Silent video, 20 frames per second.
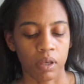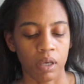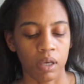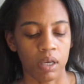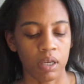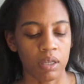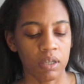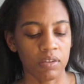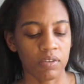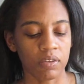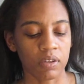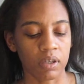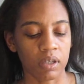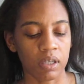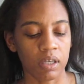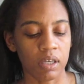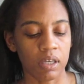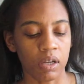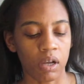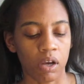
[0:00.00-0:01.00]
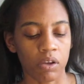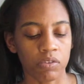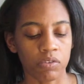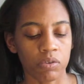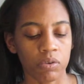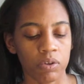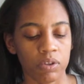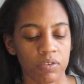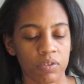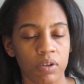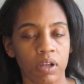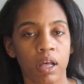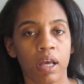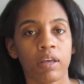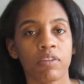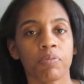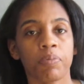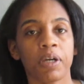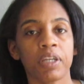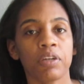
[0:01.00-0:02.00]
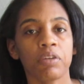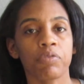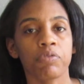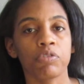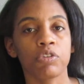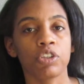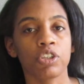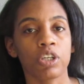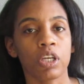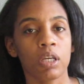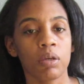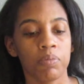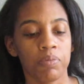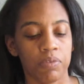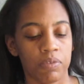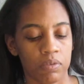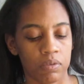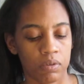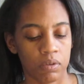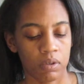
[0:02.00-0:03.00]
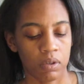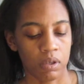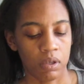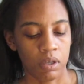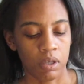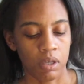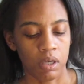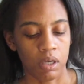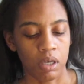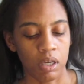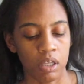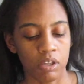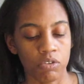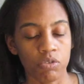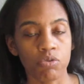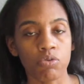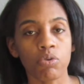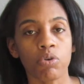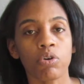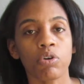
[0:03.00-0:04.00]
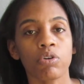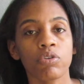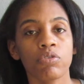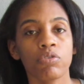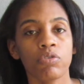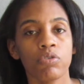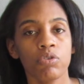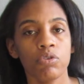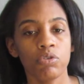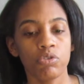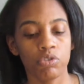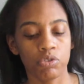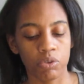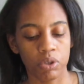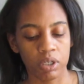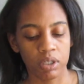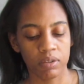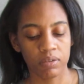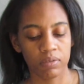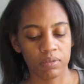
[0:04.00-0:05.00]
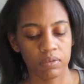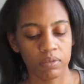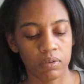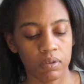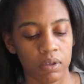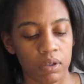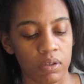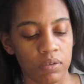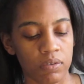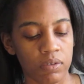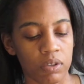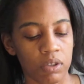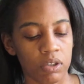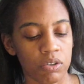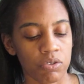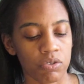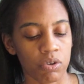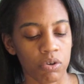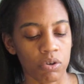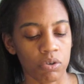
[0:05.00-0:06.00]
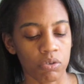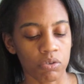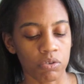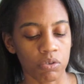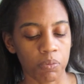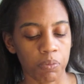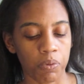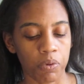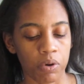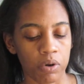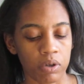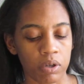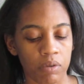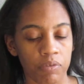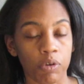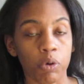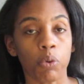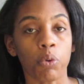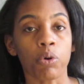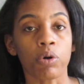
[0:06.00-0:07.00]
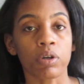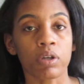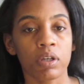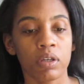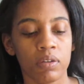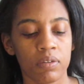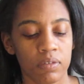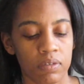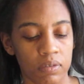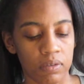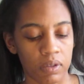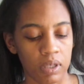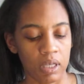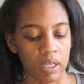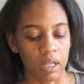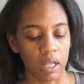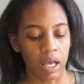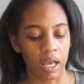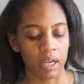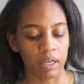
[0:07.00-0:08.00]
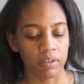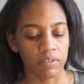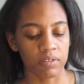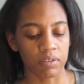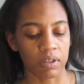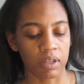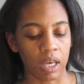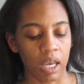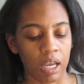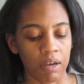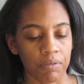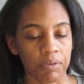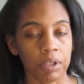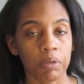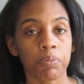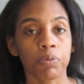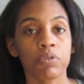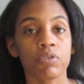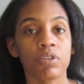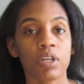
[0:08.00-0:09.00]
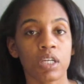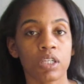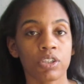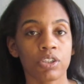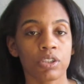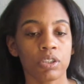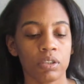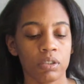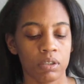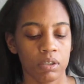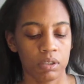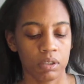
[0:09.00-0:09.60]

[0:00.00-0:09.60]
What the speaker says: and it also is classed by different shapes. It stores nutrients. It's an internal support of the organs. It lines the cavity protection.